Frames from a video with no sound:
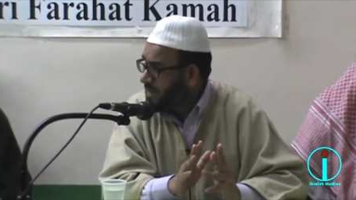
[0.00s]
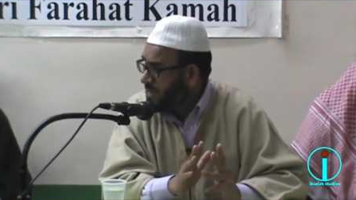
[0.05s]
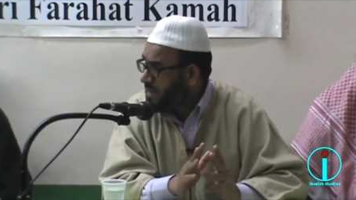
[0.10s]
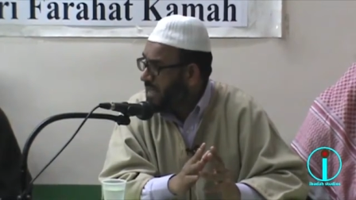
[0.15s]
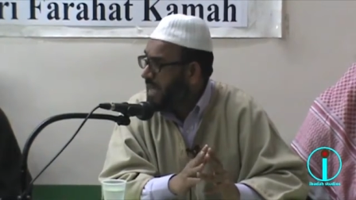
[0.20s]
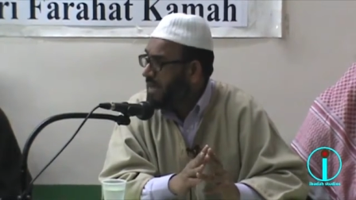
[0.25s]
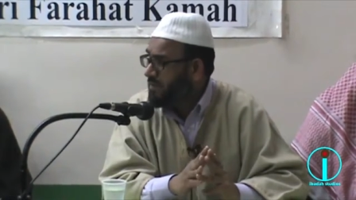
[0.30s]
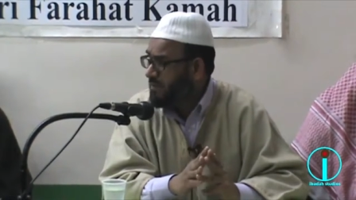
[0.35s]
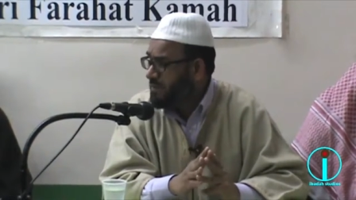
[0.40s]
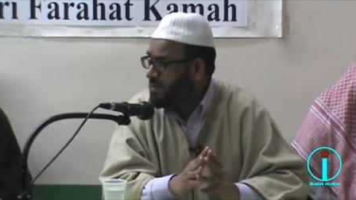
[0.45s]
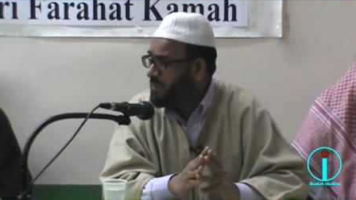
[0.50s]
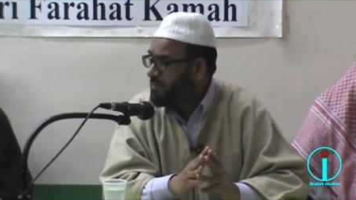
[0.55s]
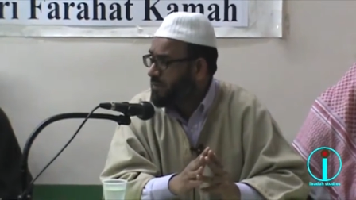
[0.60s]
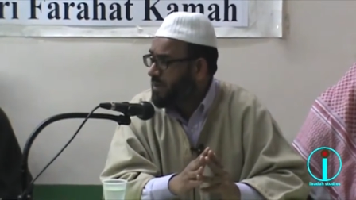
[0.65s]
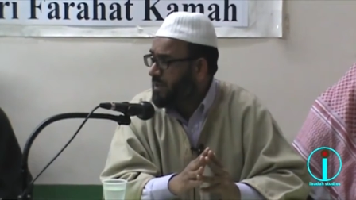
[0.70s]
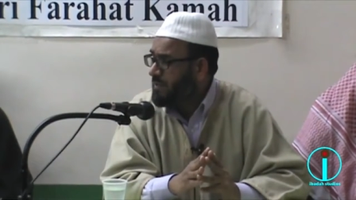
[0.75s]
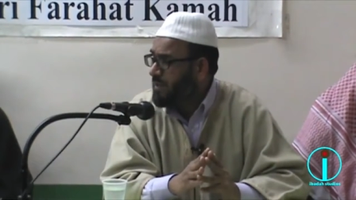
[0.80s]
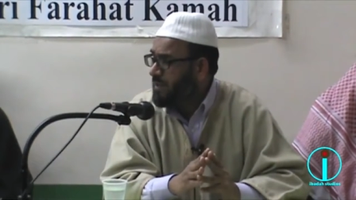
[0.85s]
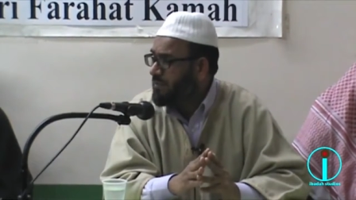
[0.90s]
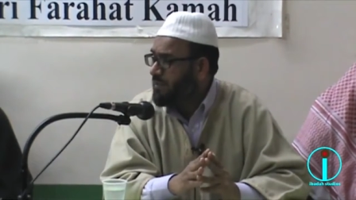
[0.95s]
So diagnose the
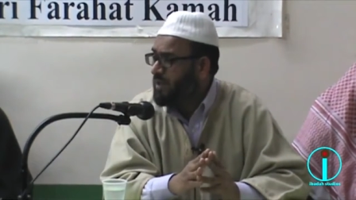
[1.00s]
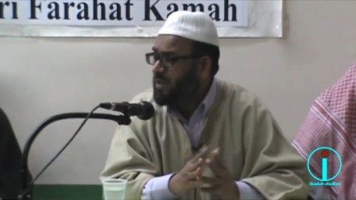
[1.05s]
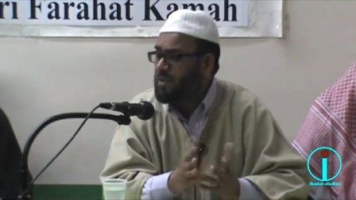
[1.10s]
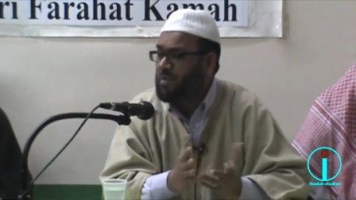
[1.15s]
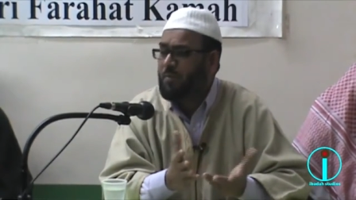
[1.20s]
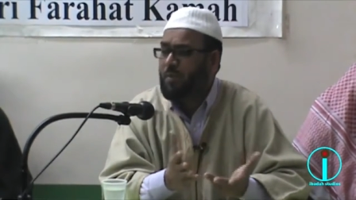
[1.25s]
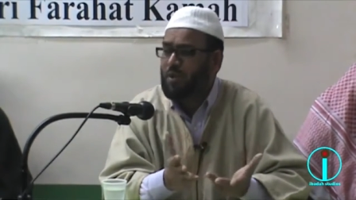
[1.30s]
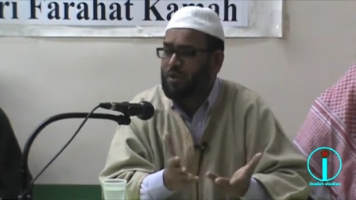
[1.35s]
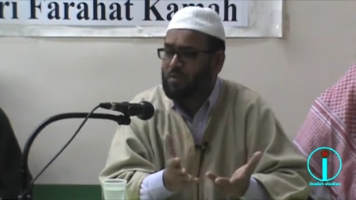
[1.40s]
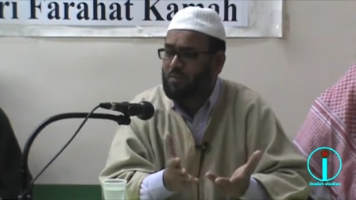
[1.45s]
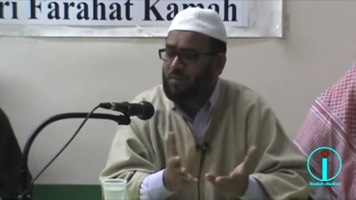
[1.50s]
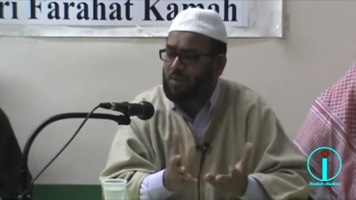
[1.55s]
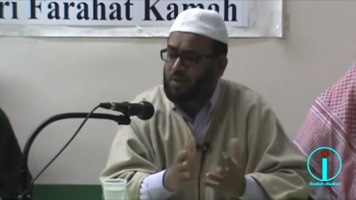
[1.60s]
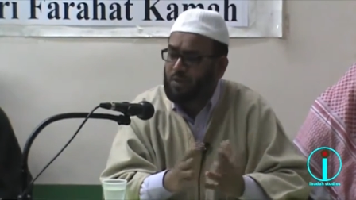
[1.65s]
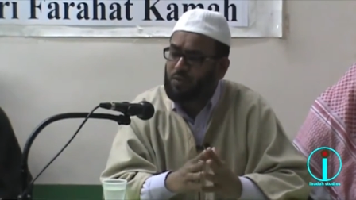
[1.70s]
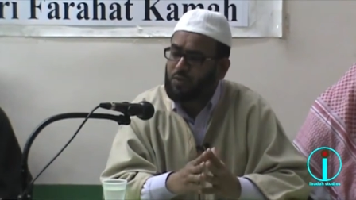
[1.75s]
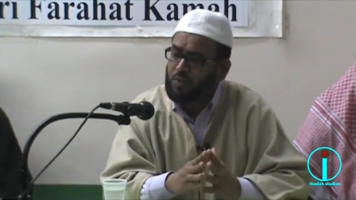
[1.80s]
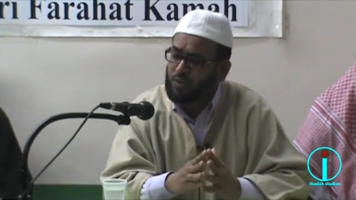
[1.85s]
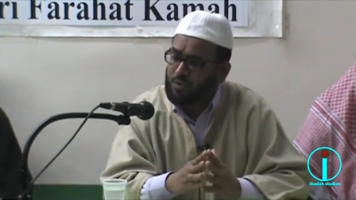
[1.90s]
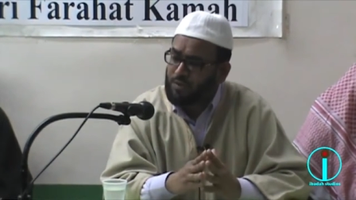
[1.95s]
problem. What is the possible
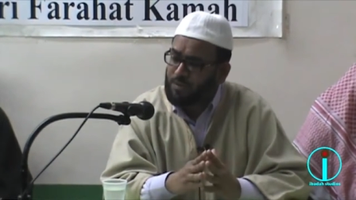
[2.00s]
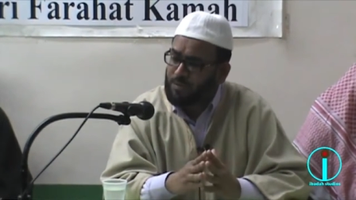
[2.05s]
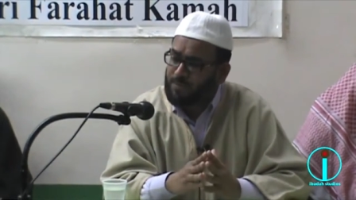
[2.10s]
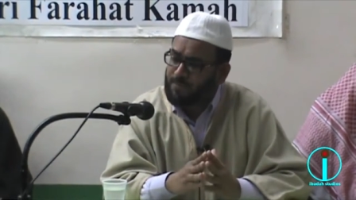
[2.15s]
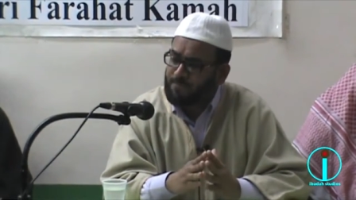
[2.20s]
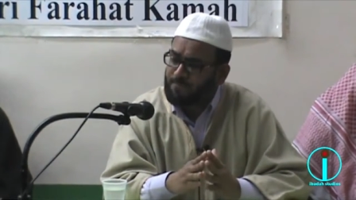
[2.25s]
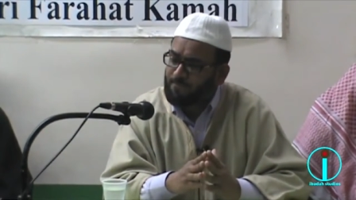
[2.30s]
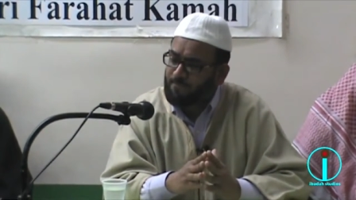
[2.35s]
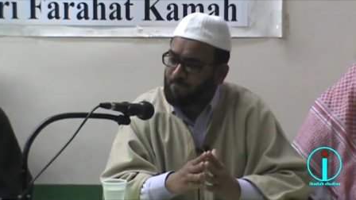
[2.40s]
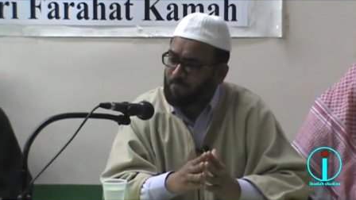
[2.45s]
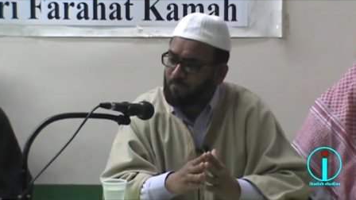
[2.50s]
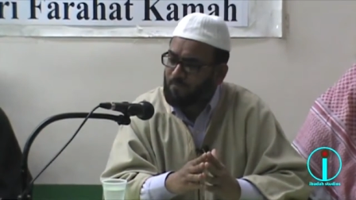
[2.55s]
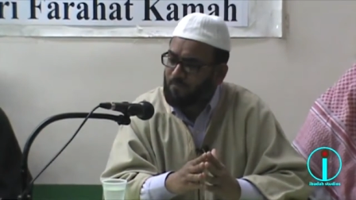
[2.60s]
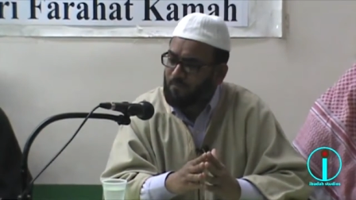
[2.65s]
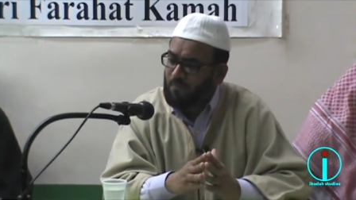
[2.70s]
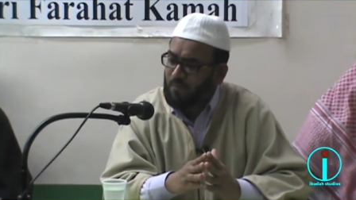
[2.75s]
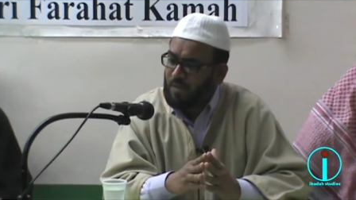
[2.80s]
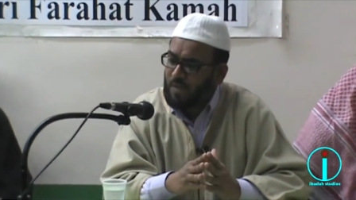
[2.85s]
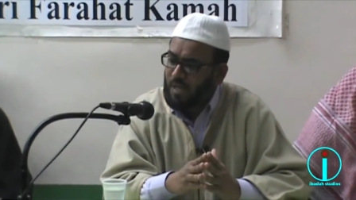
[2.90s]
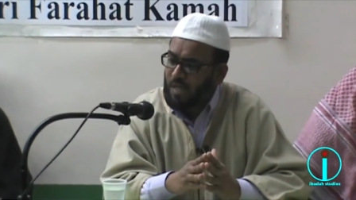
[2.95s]
solutions?
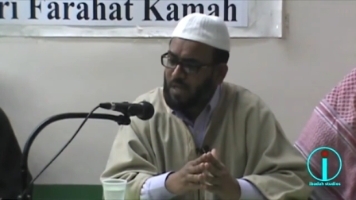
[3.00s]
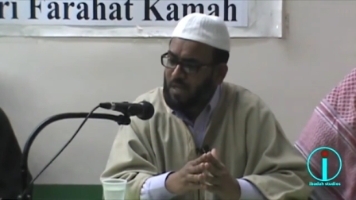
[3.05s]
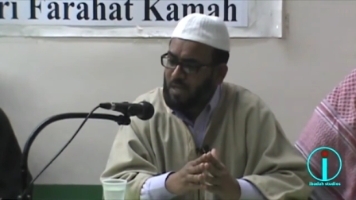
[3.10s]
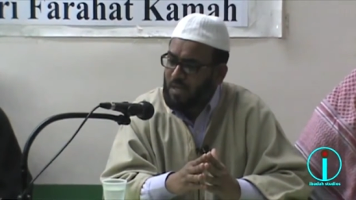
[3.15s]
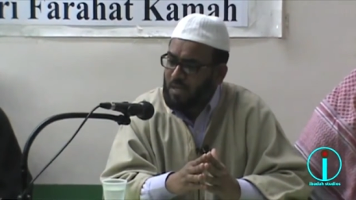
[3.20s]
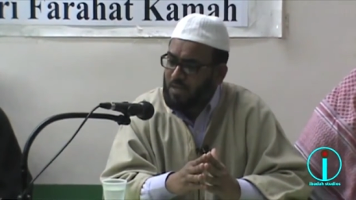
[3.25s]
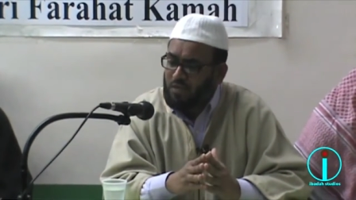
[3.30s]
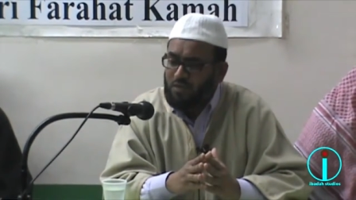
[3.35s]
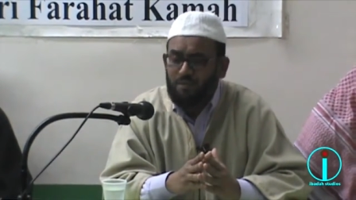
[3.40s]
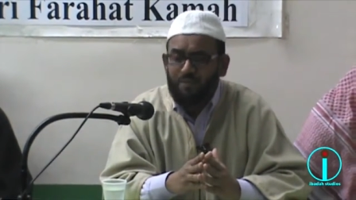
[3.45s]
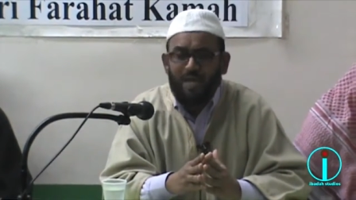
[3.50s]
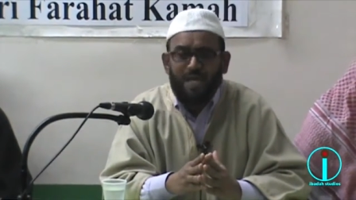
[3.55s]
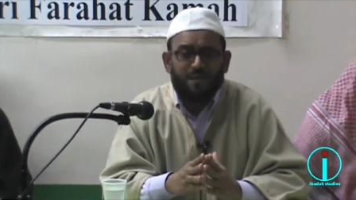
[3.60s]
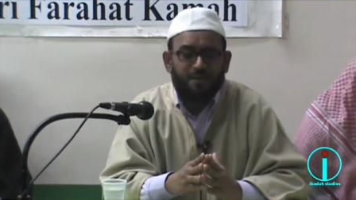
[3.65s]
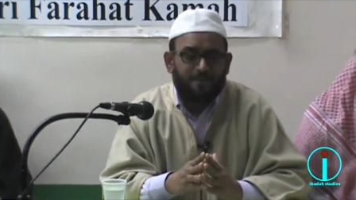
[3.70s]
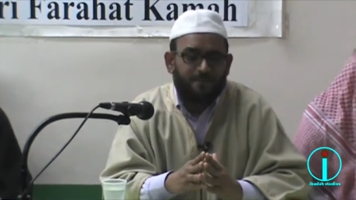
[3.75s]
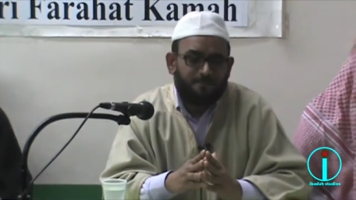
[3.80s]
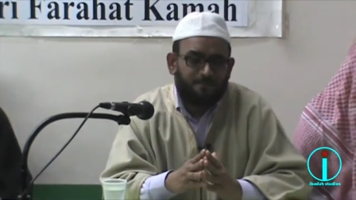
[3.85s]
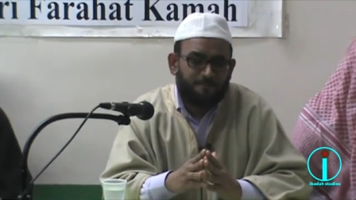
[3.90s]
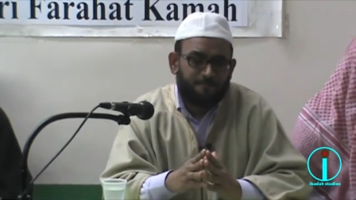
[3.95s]
So,
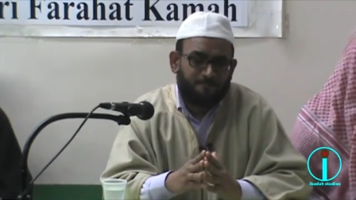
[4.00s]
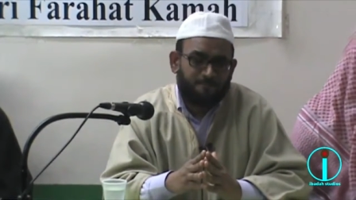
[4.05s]
men,